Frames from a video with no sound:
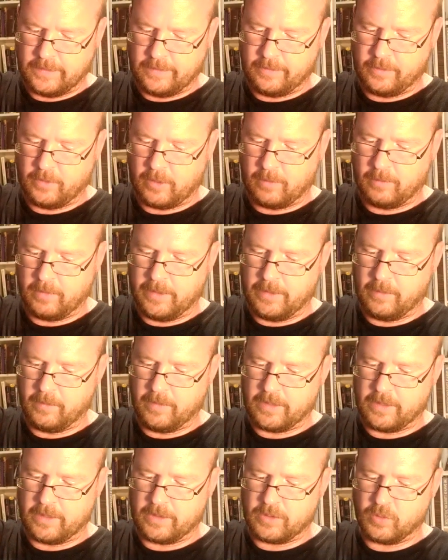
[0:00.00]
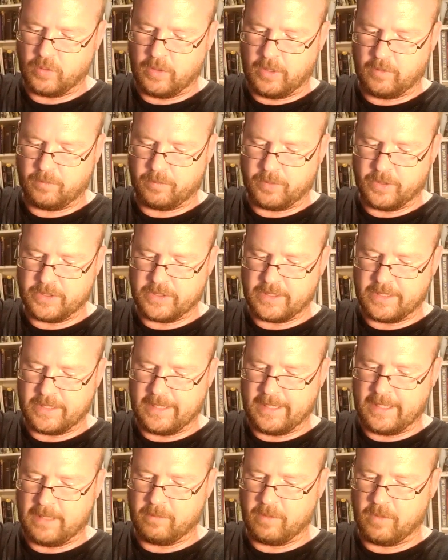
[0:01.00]
Now, normally with a 12%
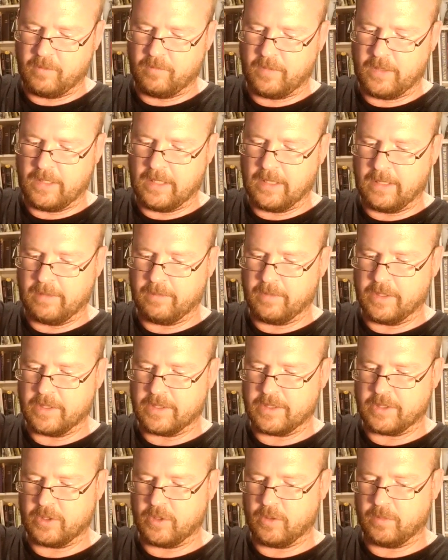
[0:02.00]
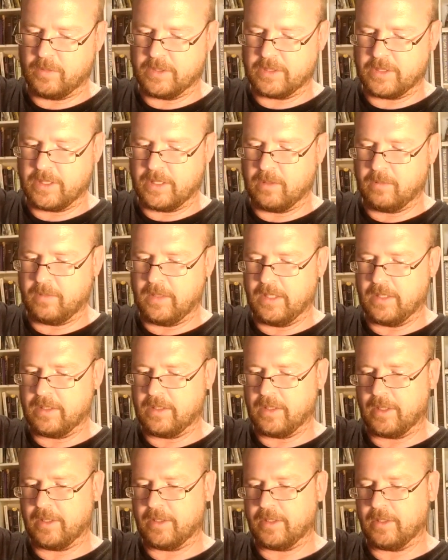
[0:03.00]
ABV, I would assume it's going to be a
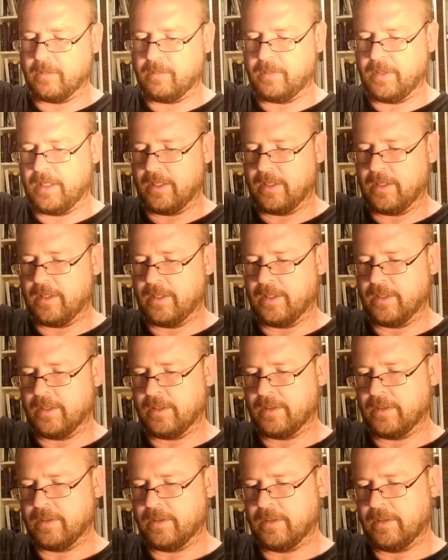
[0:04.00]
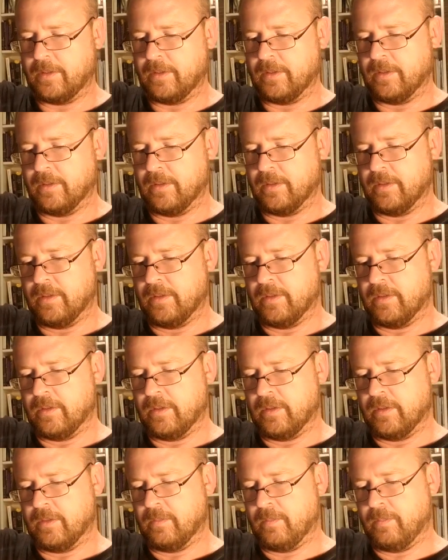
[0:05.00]
darker beer.
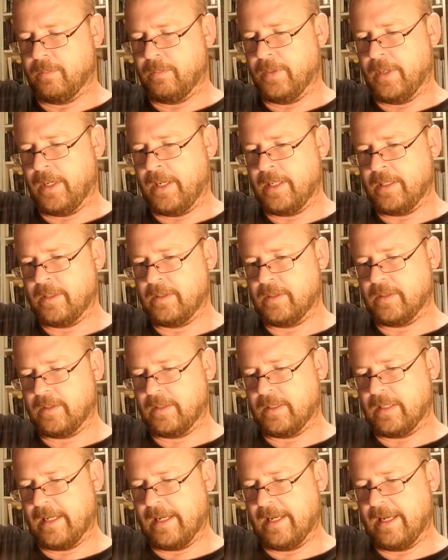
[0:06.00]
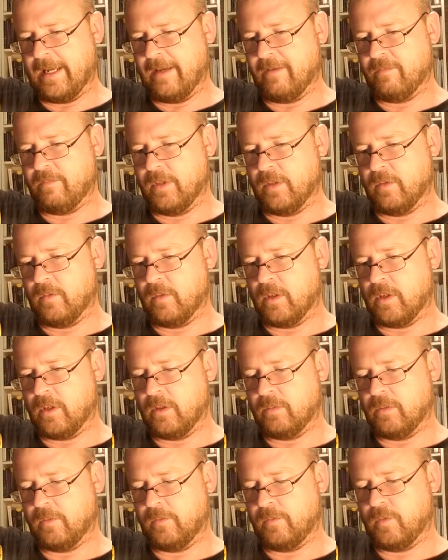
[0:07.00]
But I have been
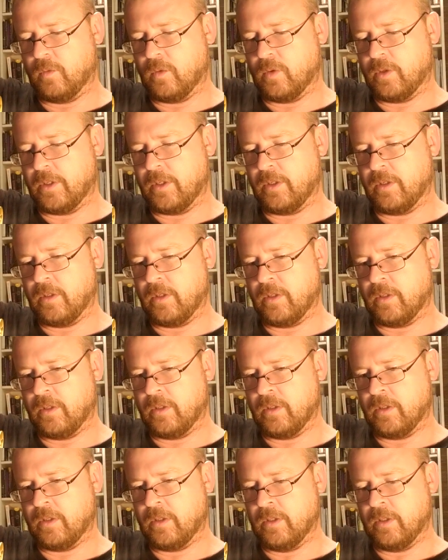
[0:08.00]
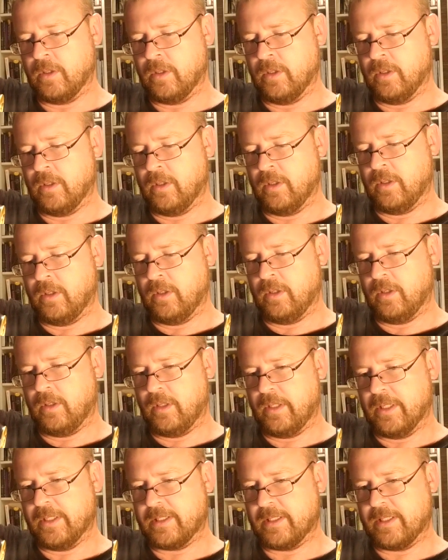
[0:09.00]
wrong before.
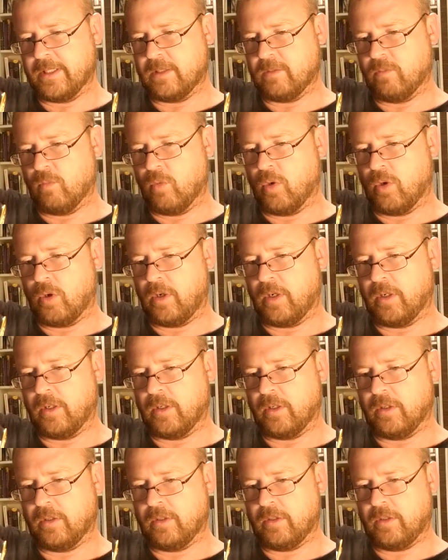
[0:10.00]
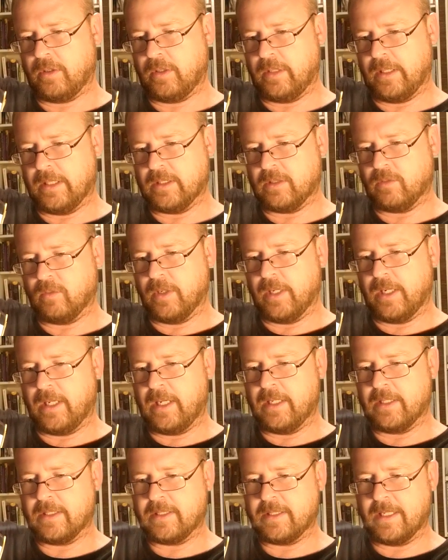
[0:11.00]
This is more, is what
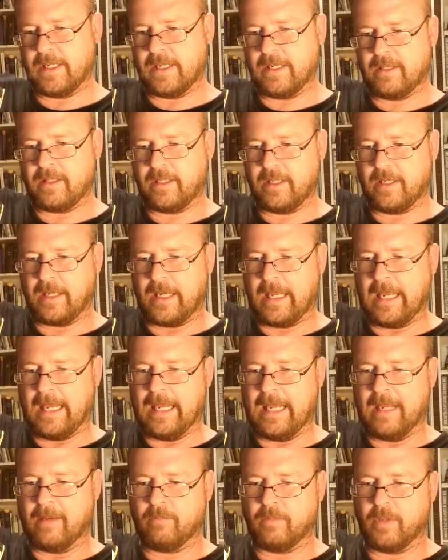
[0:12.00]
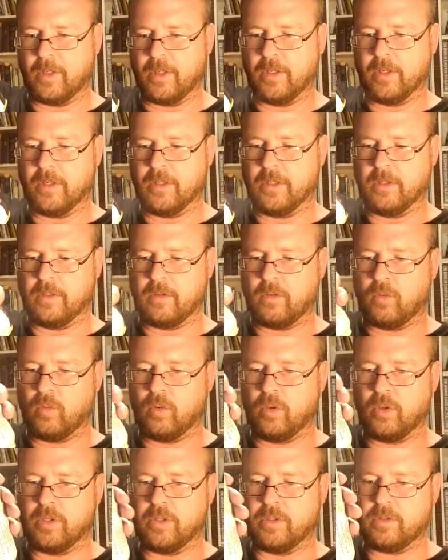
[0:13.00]
he said, I think amber
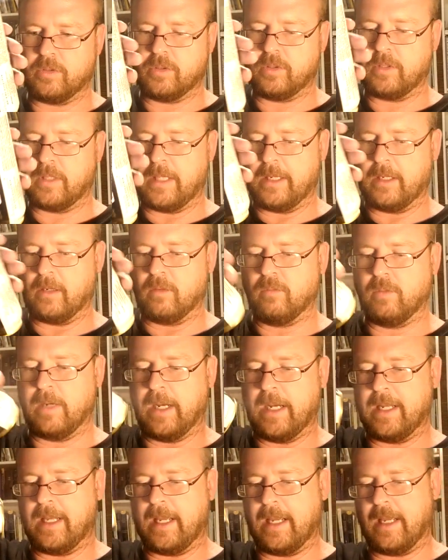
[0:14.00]
or like a red